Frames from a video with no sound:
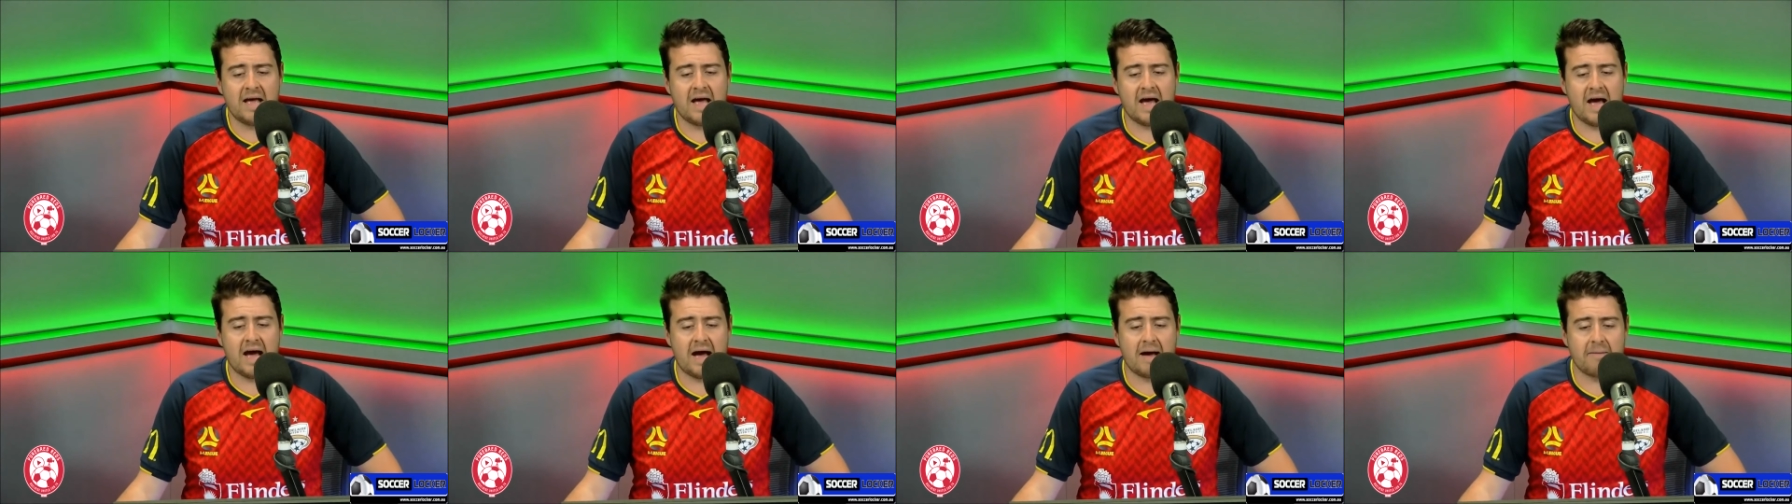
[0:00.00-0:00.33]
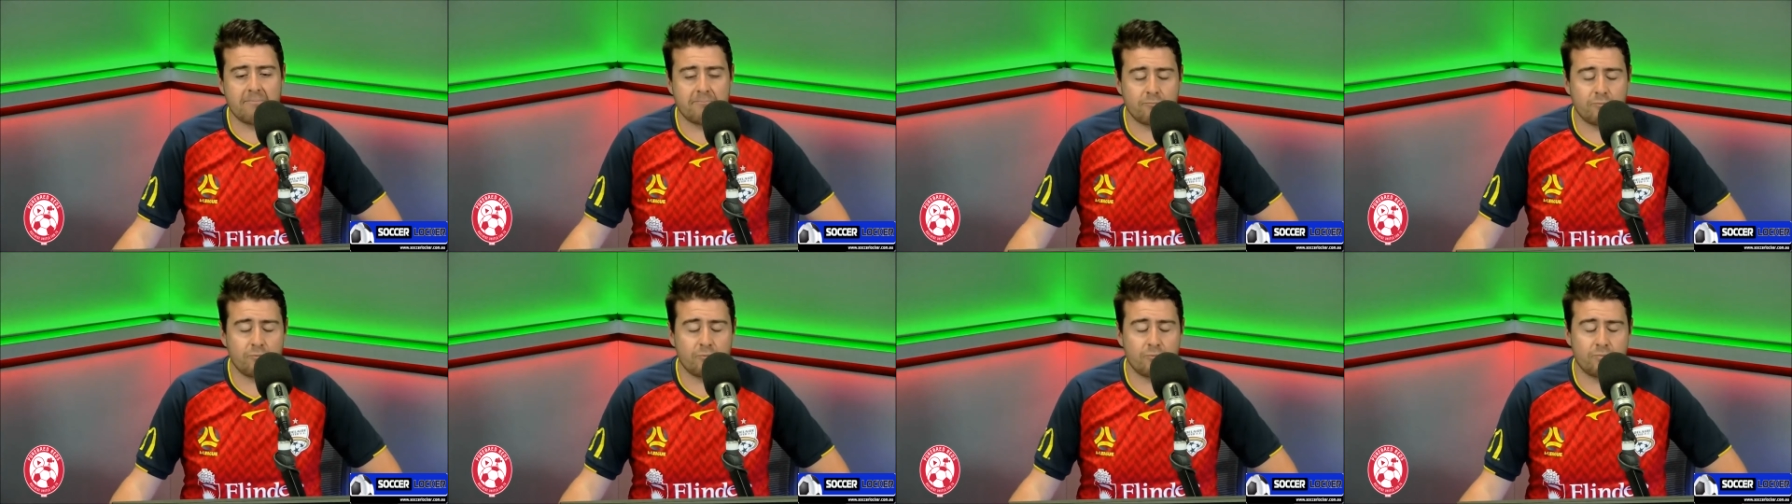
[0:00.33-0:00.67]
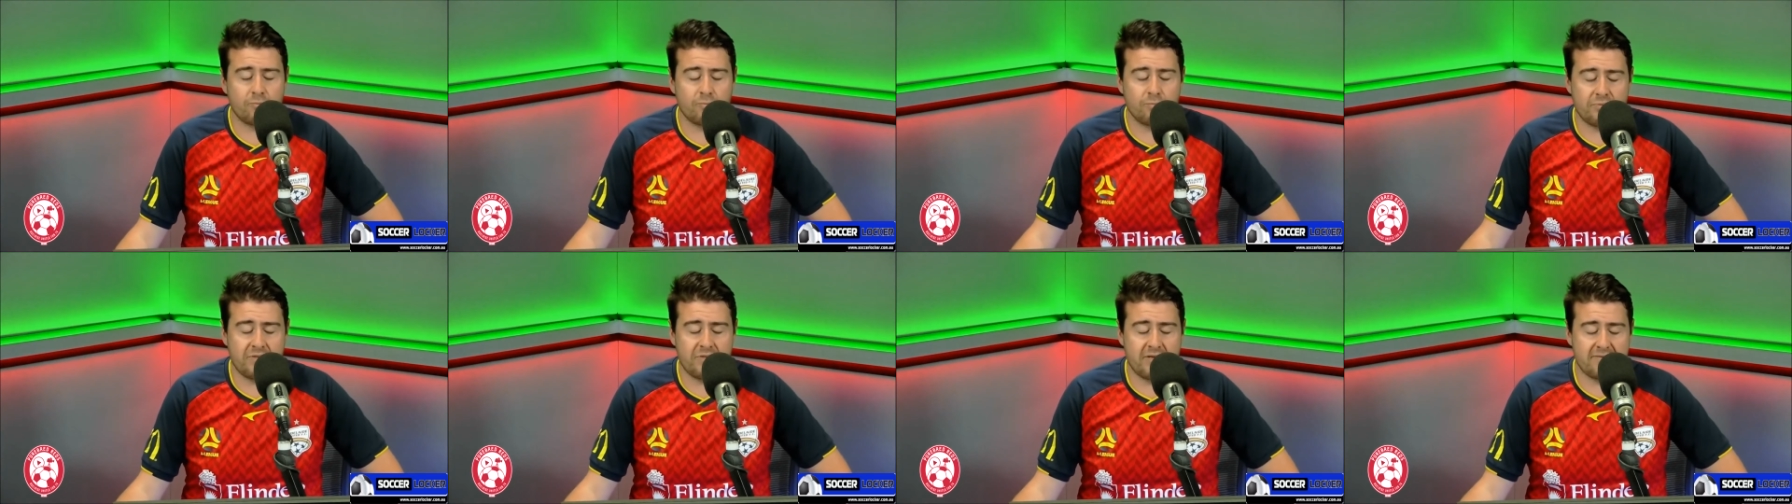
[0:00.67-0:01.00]
Um,
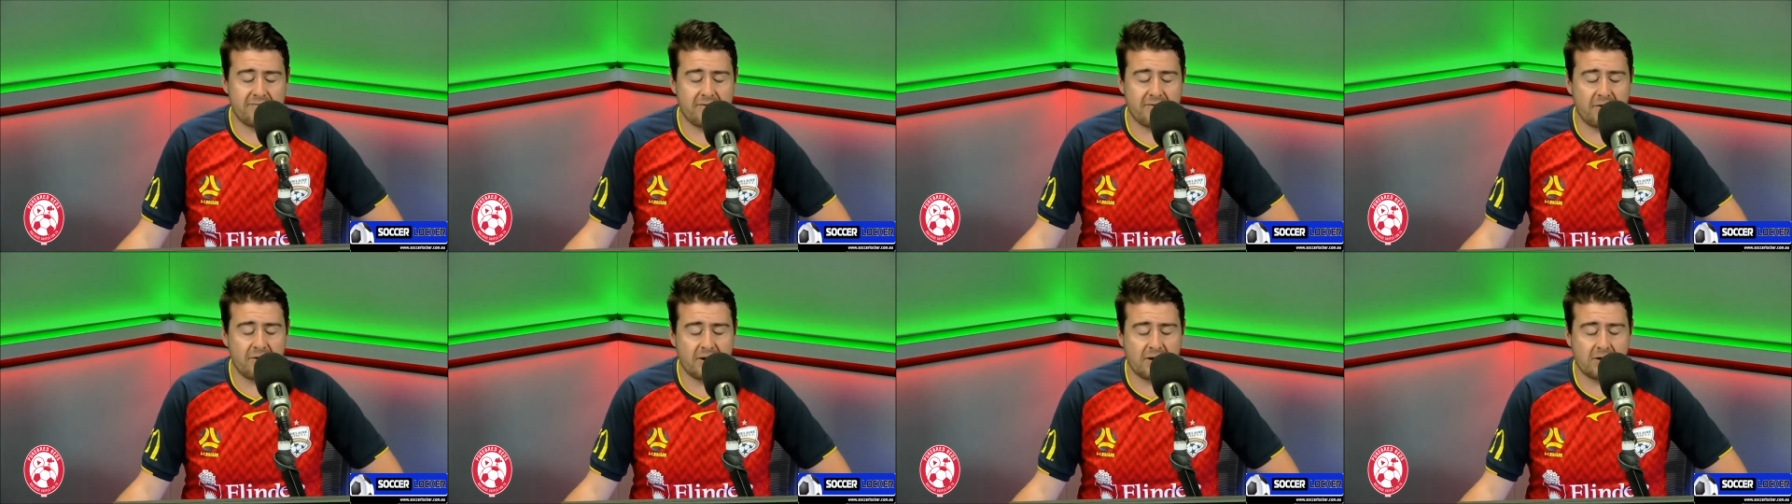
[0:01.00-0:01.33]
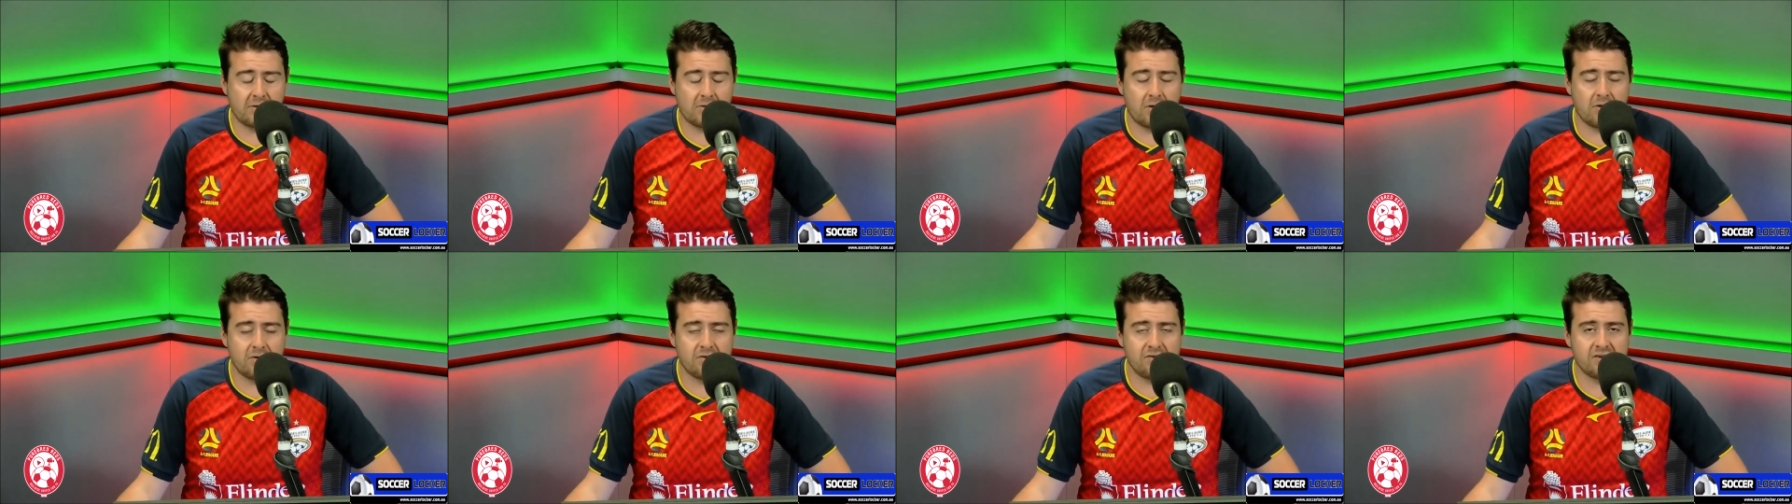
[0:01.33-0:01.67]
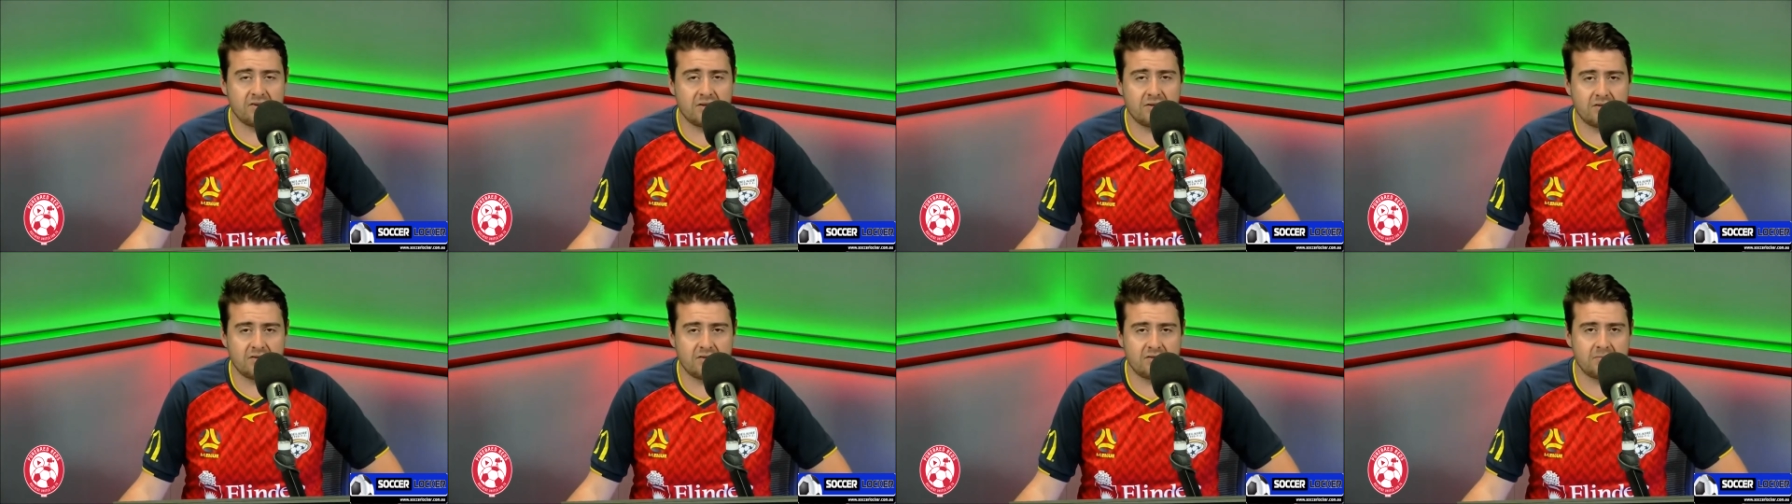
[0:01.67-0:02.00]
they're very close.
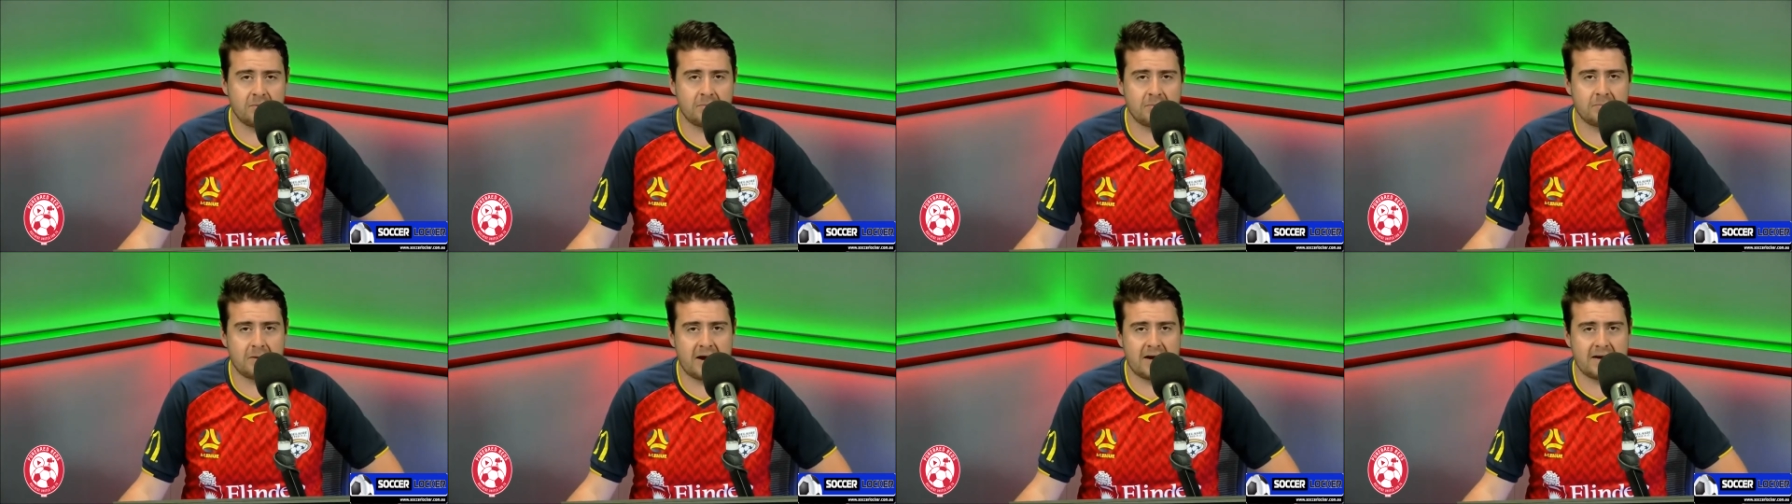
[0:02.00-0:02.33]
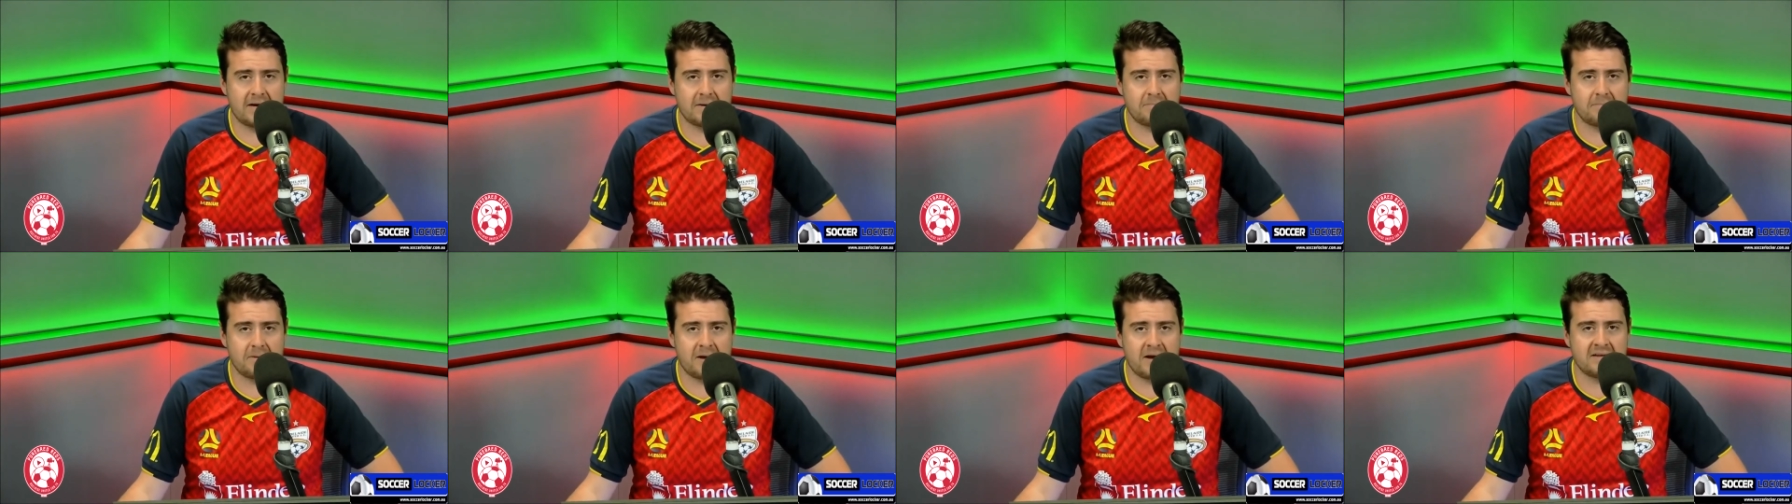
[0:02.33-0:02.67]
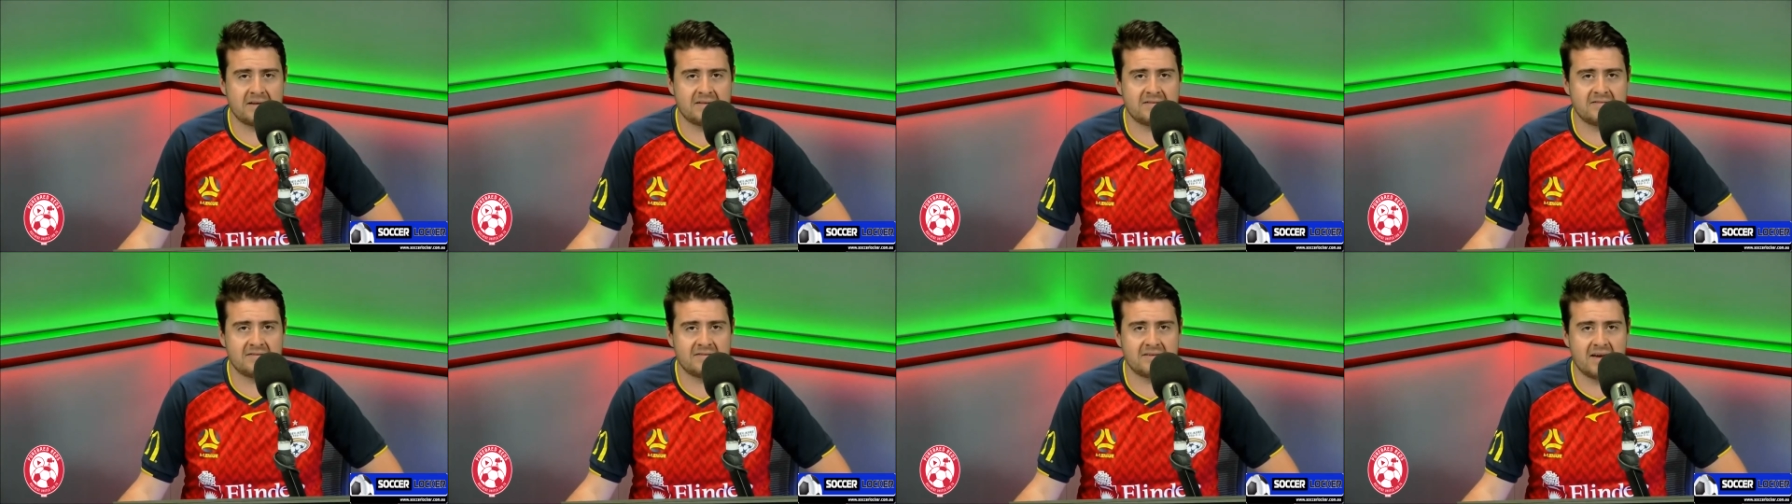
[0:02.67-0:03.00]
A lot's been made
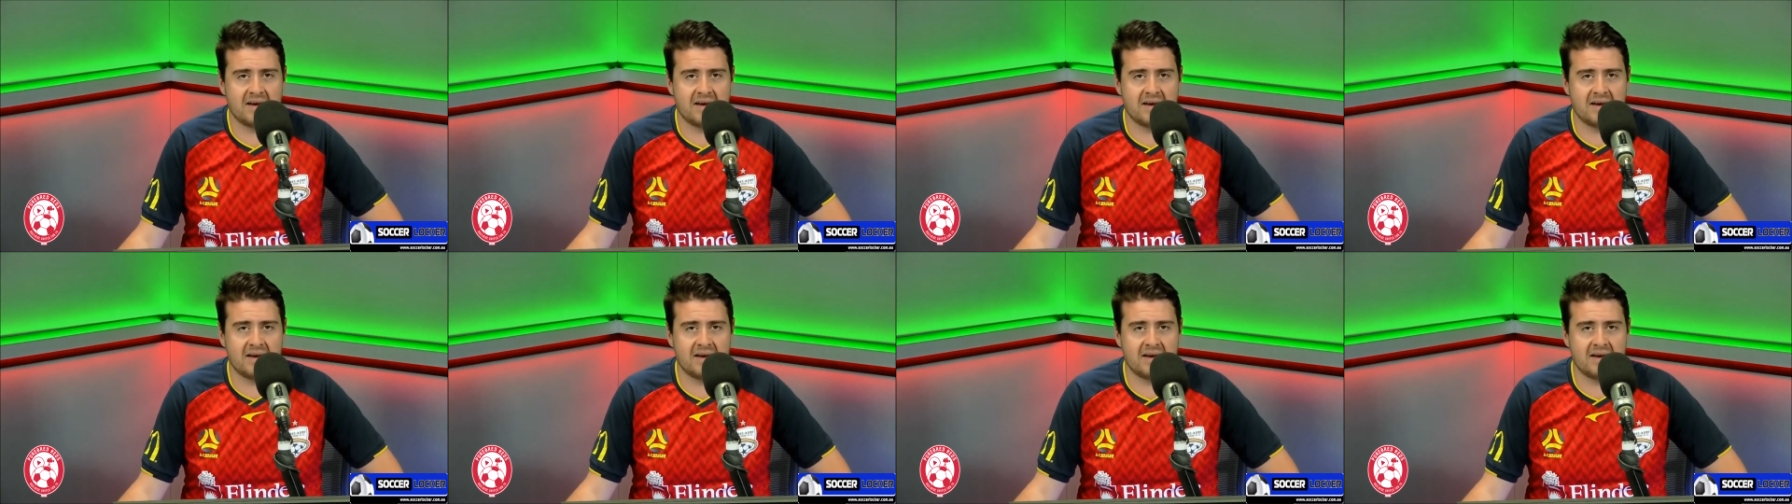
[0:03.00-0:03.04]
about.